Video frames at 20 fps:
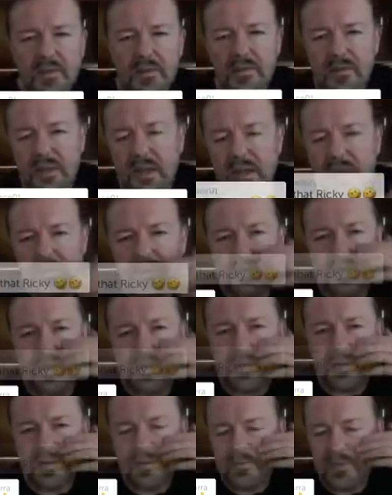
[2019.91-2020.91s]
cash
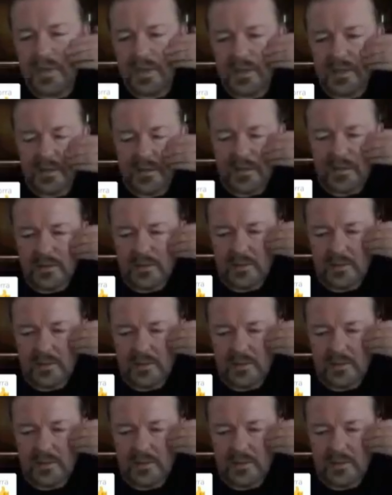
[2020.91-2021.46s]
going that we can